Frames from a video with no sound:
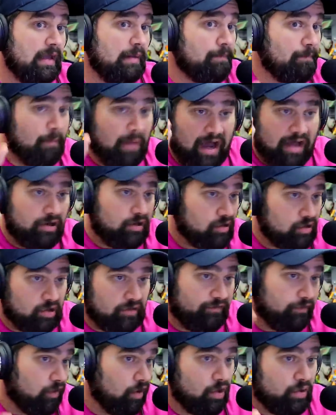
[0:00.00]

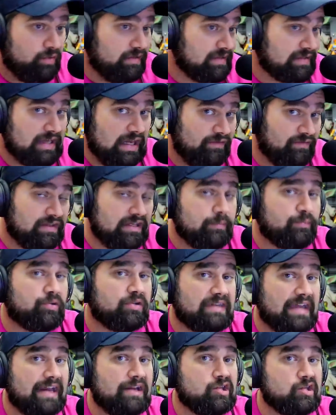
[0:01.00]
monitored for her own safety and
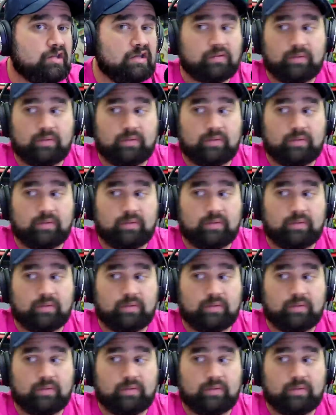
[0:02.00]
protection,